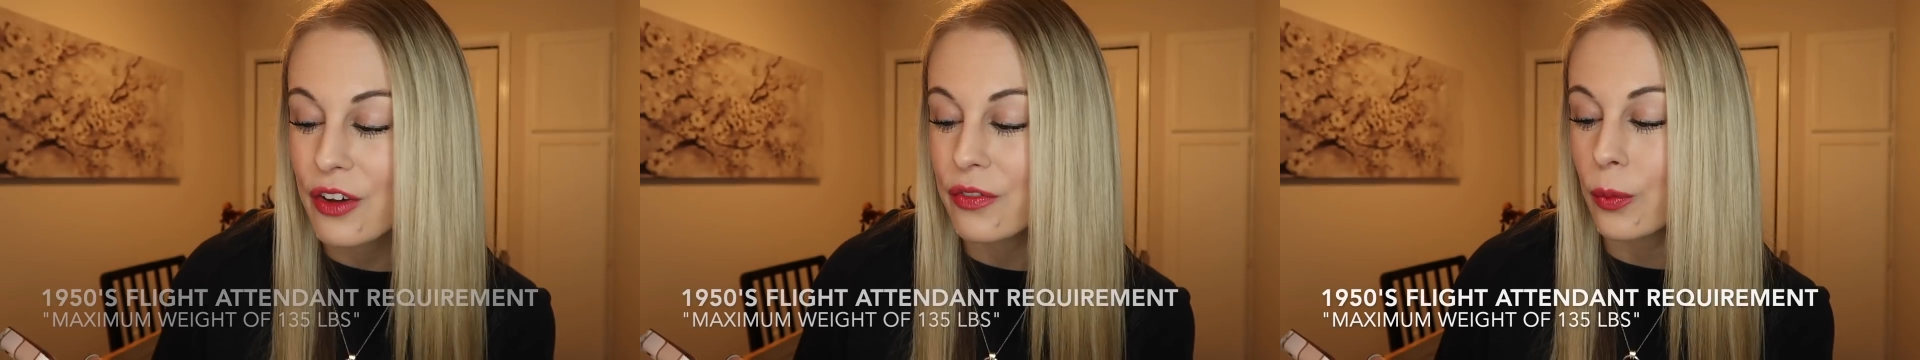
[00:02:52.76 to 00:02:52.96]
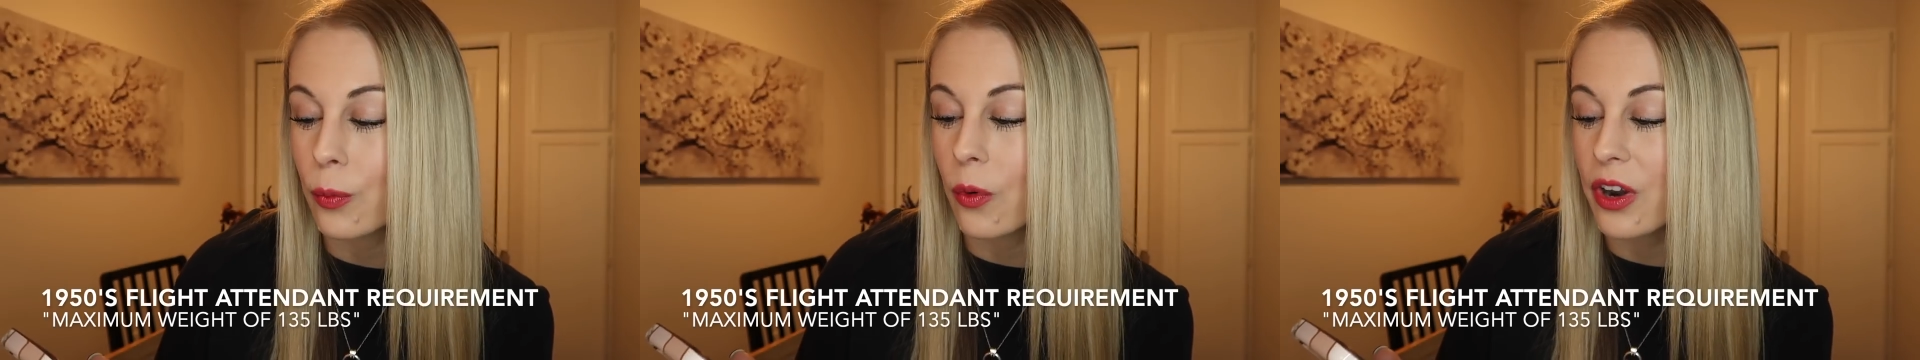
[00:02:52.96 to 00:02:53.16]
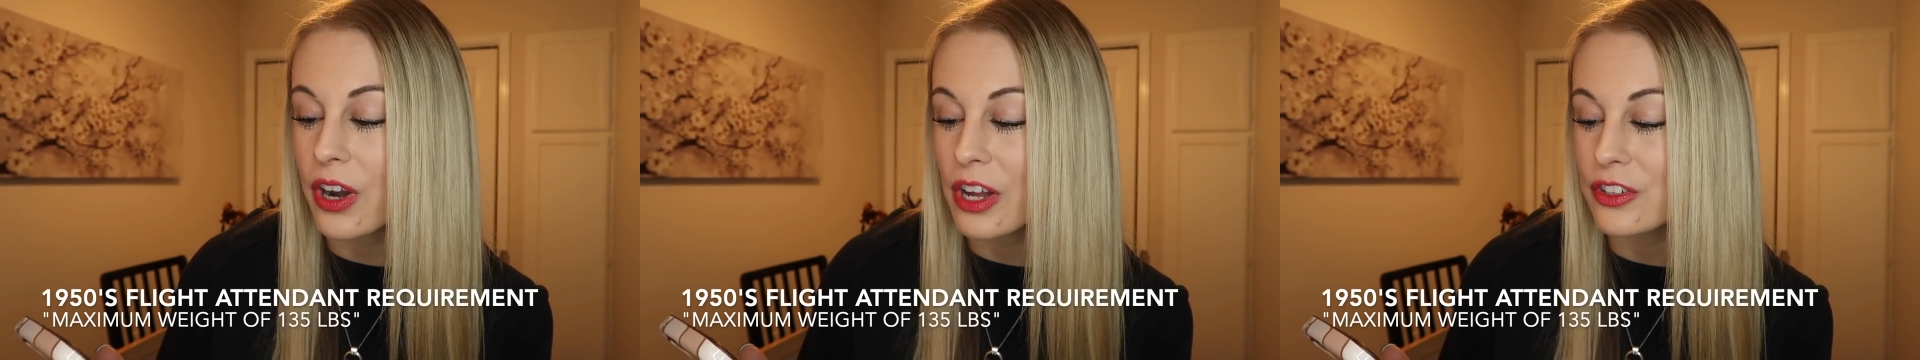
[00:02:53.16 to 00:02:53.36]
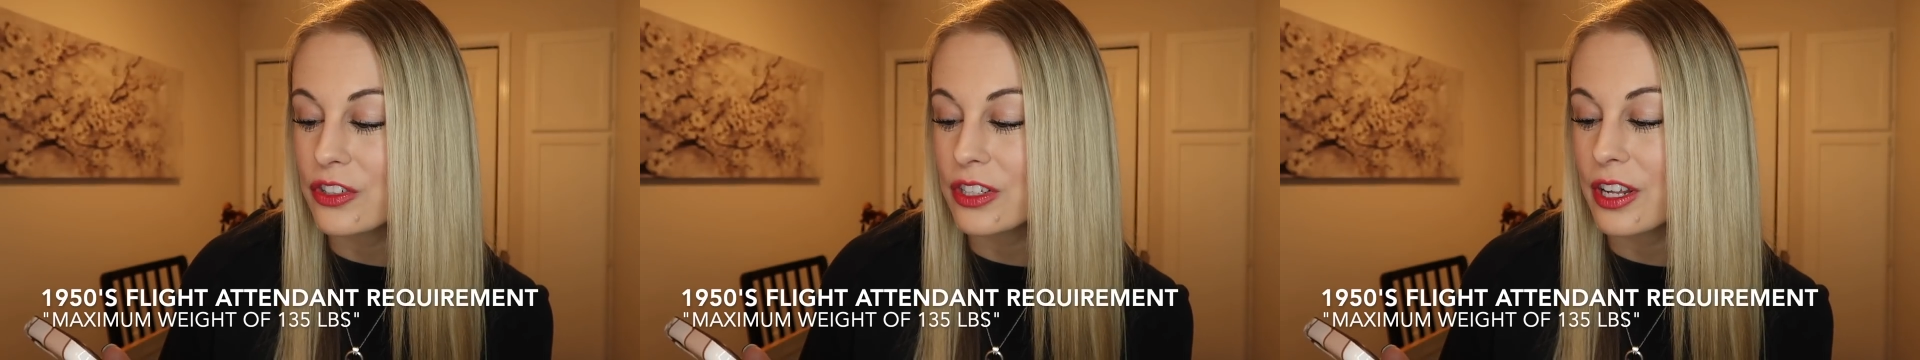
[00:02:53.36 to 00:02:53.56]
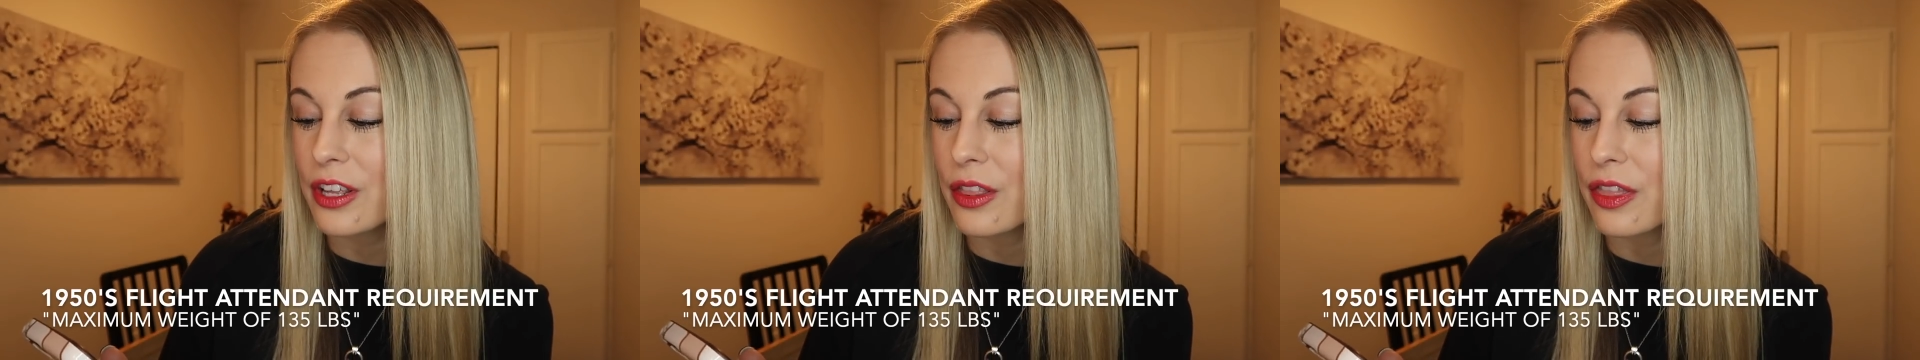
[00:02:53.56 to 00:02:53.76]
of
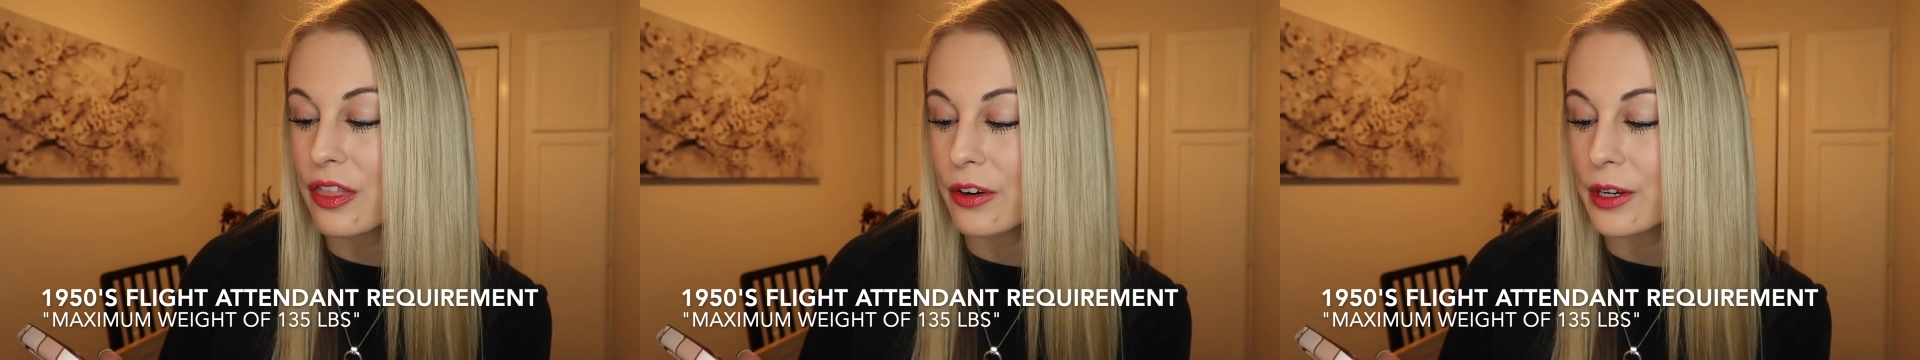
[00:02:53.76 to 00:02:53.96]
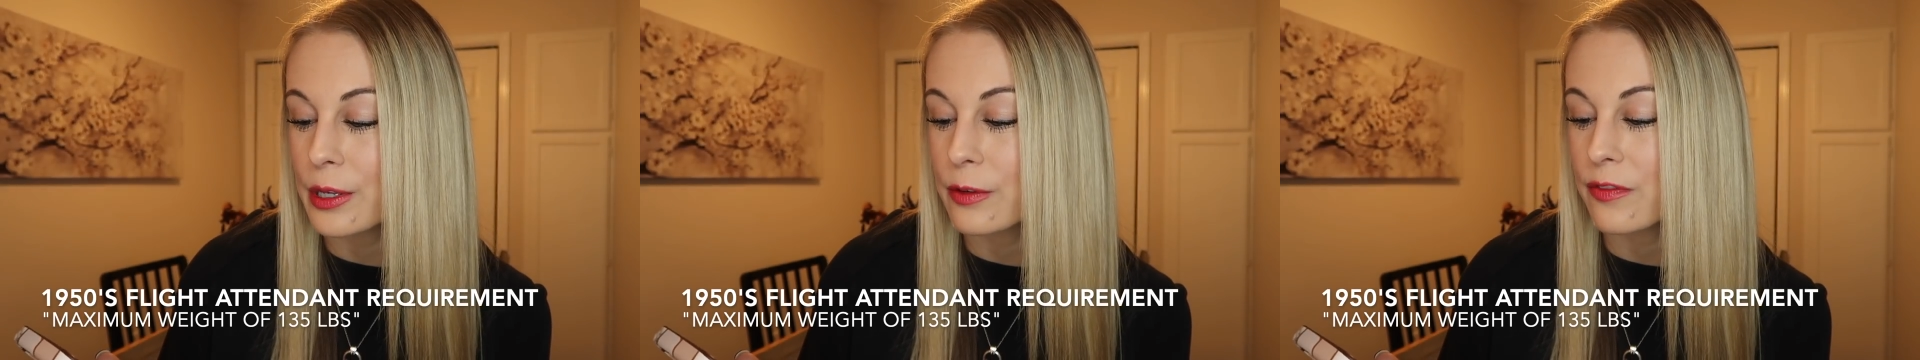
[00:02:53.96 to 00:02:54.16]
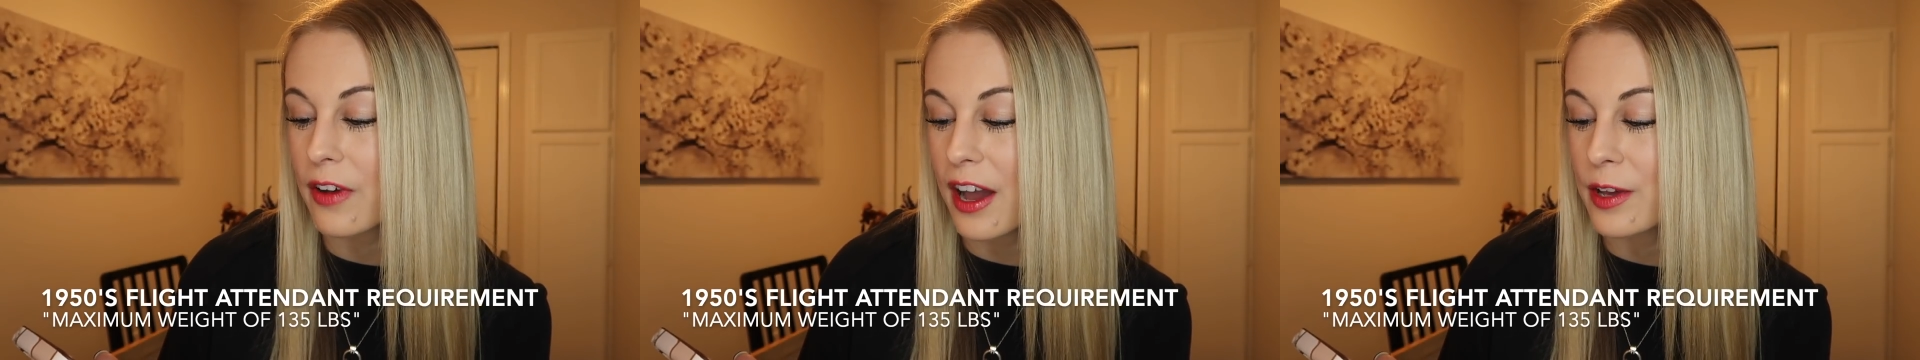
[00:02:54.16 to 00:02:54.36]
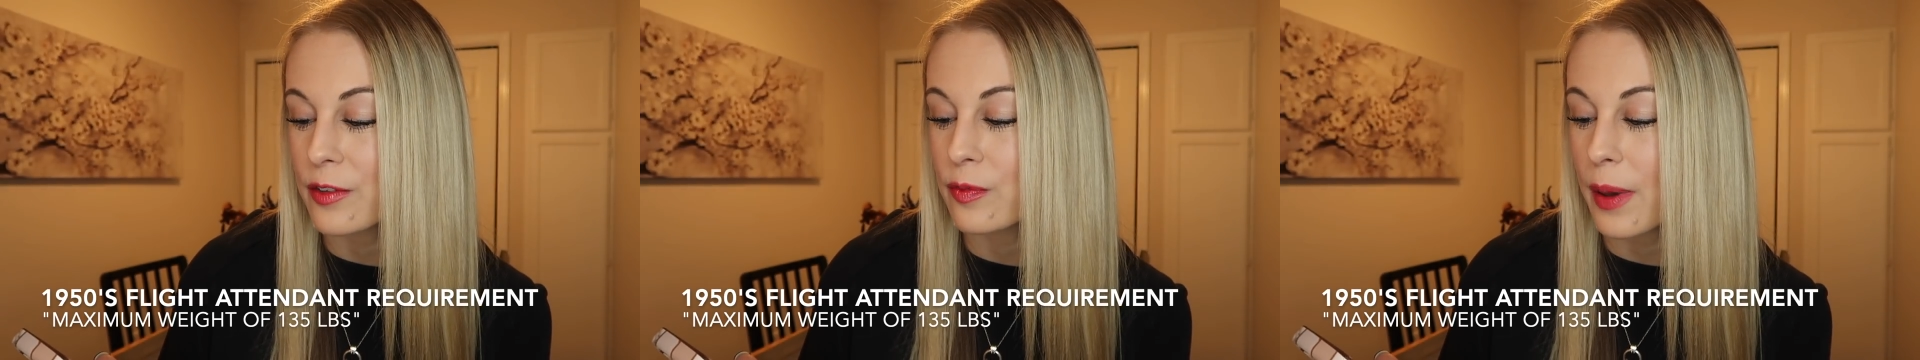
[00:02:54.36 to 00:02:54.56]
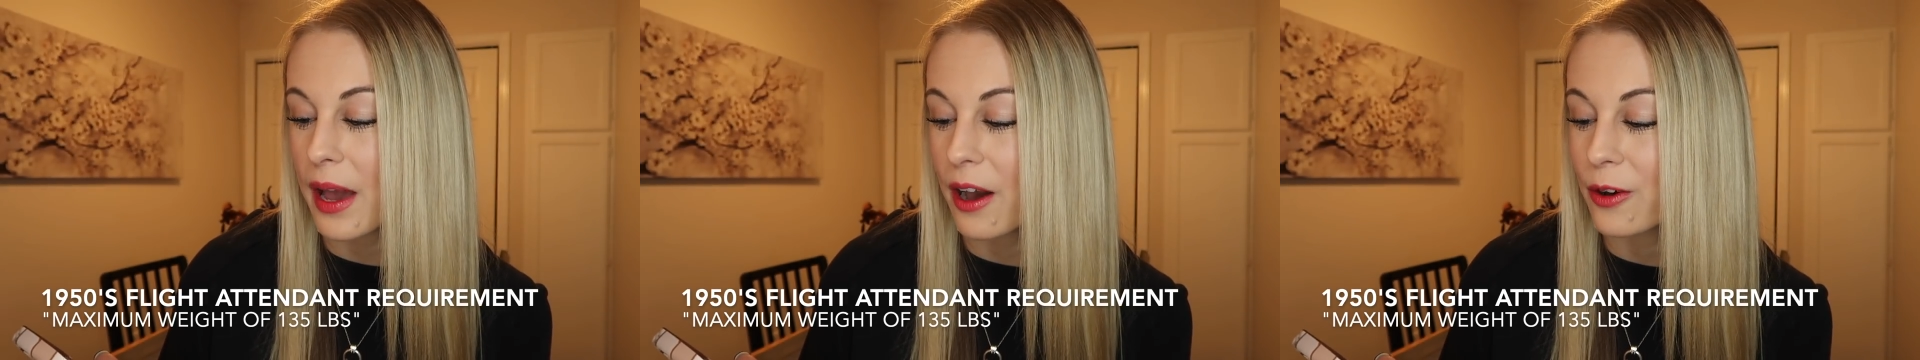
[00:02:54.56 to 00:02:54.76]

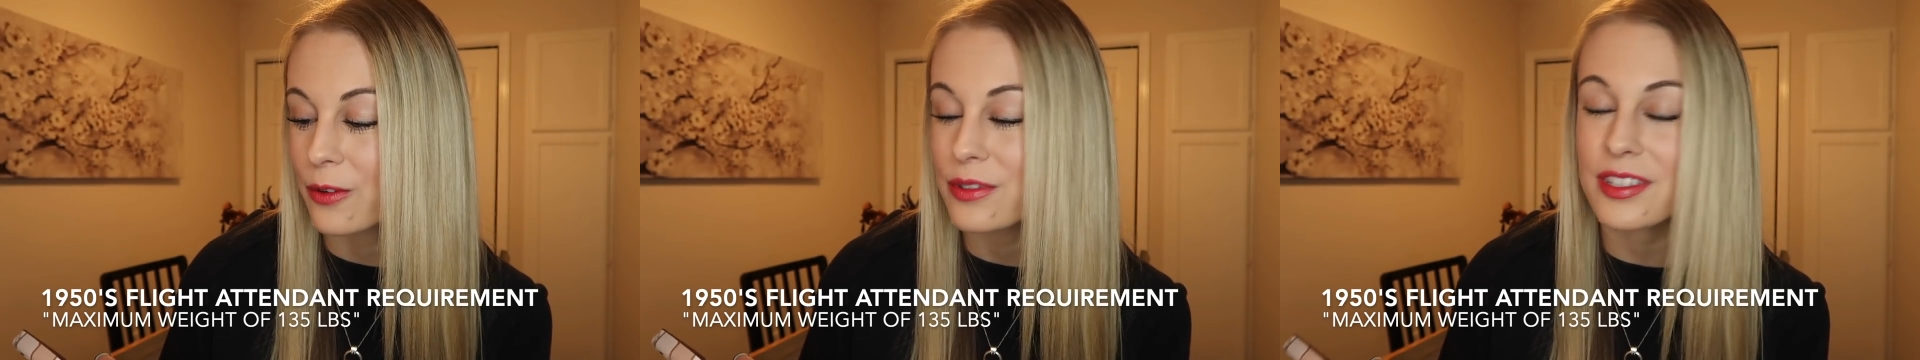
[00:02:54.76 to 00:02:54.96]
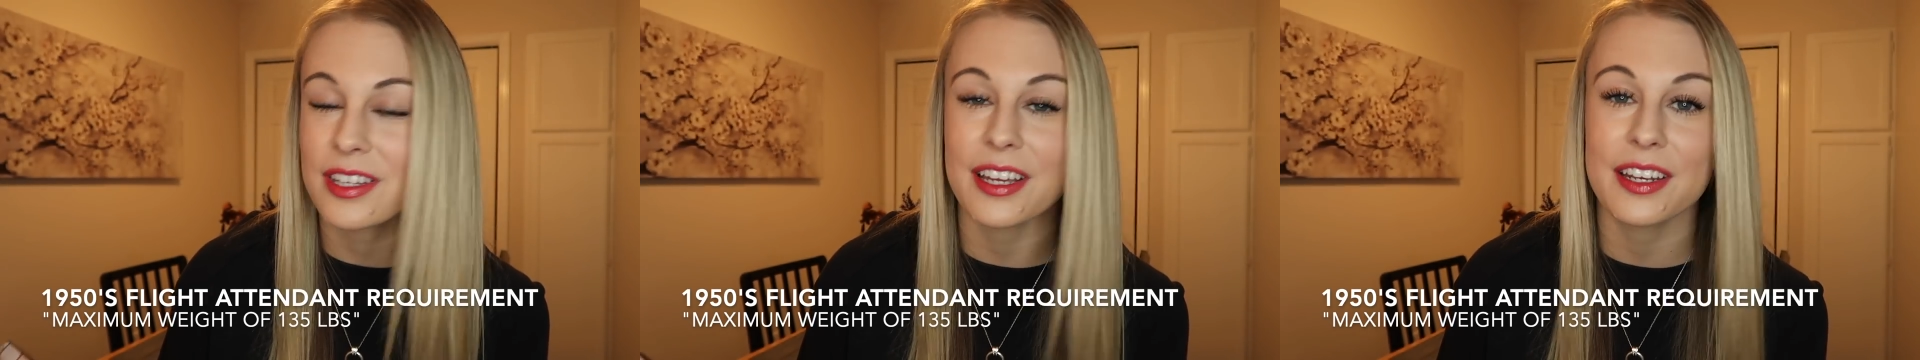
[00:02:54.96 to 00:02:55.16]
135 pounds